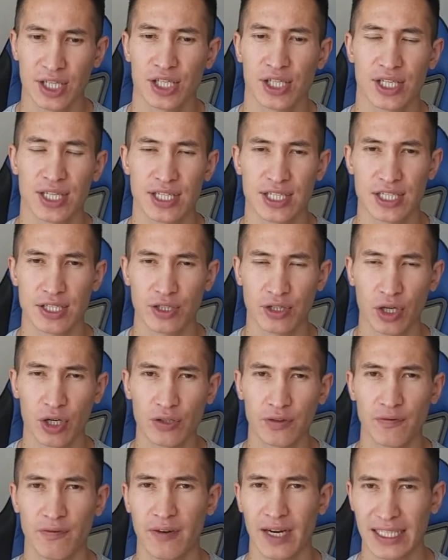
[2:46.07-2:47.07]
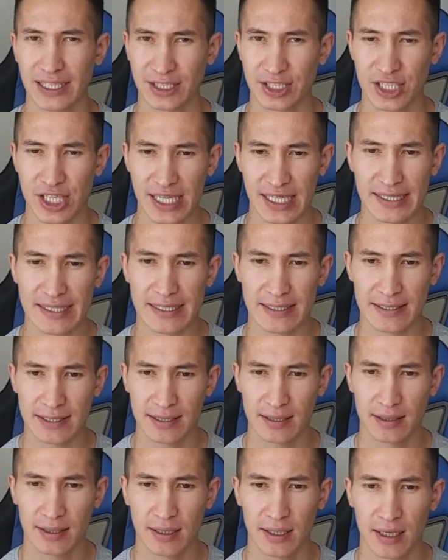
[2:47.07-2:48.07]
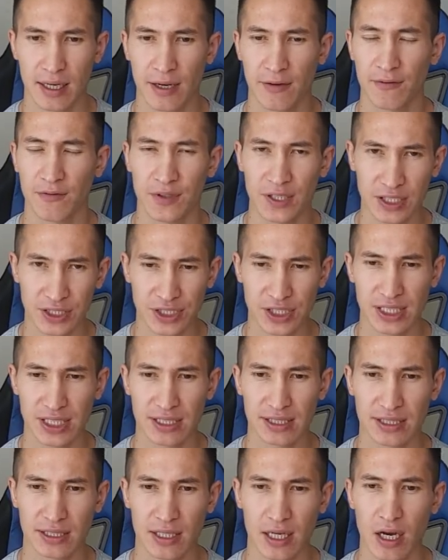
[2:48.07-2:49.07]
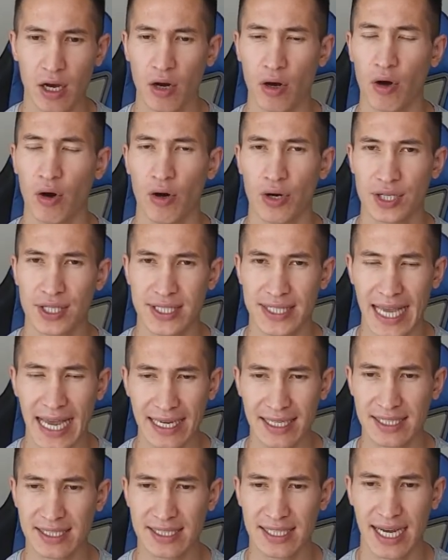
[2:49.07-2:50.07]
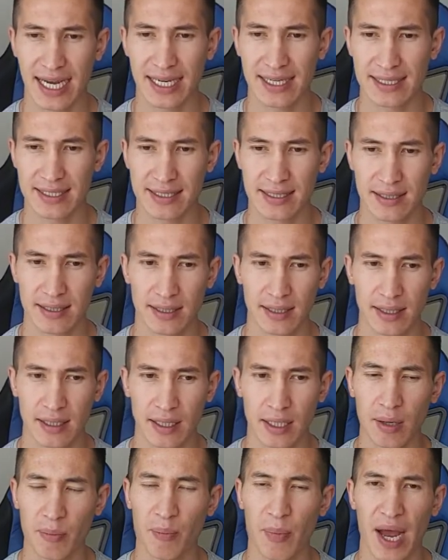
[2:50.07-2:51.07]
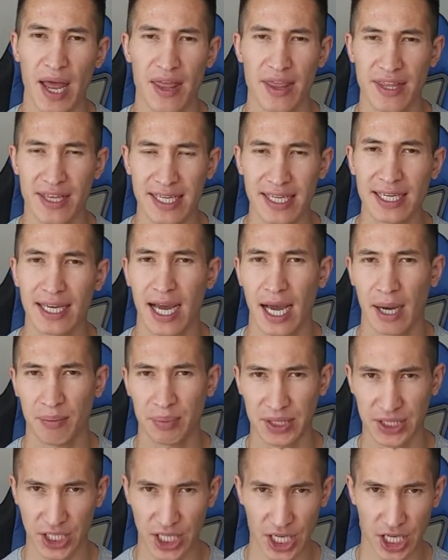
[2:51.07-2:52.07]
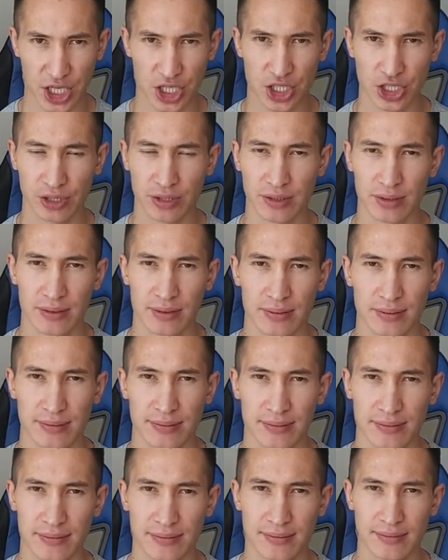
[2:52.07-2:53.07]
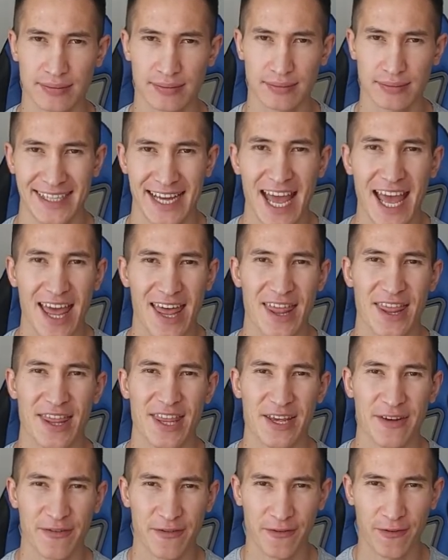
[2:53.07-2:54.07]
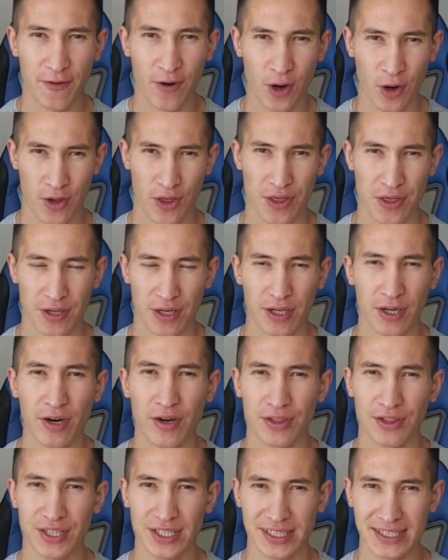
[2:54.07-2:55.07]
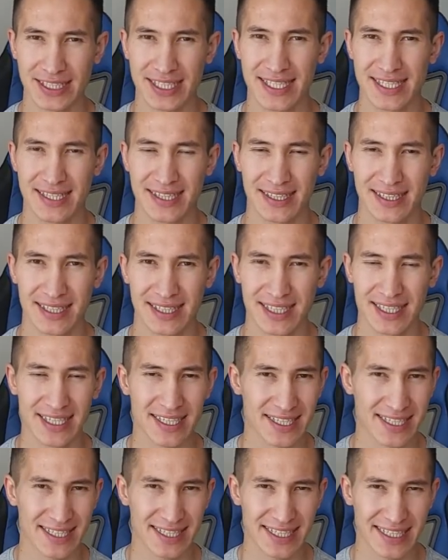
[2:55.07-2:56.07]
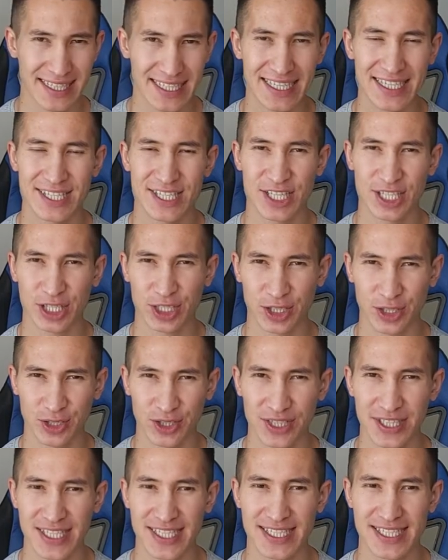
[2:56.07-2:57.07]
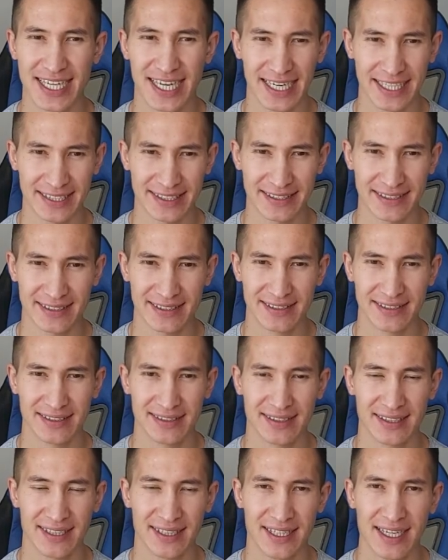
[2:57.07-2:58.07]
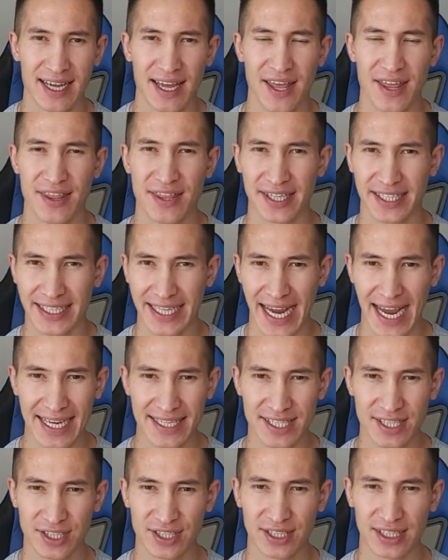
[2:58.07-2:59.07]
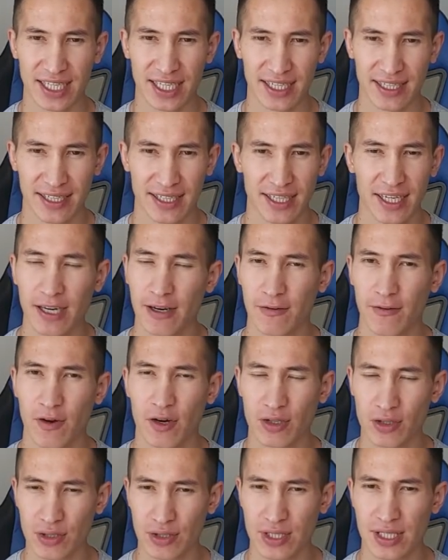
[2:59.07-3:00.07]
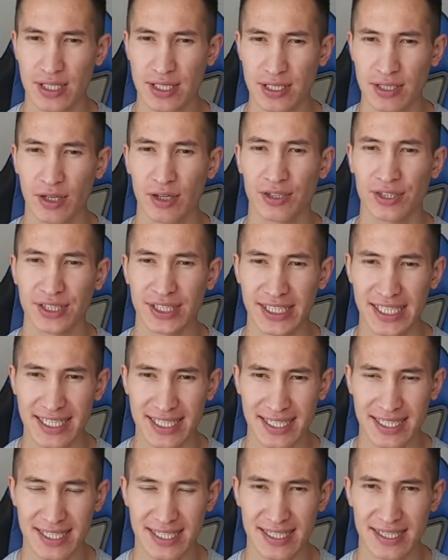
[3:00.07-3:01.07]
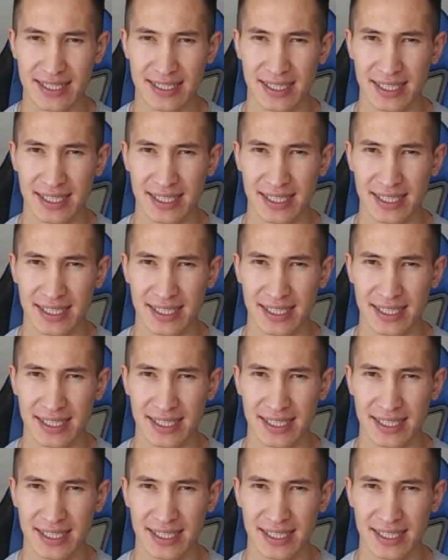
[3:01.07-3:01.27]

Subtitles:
is not validated, filtered, or sanitized by the application. The fourth on the list is insecure design. The category focuses on risks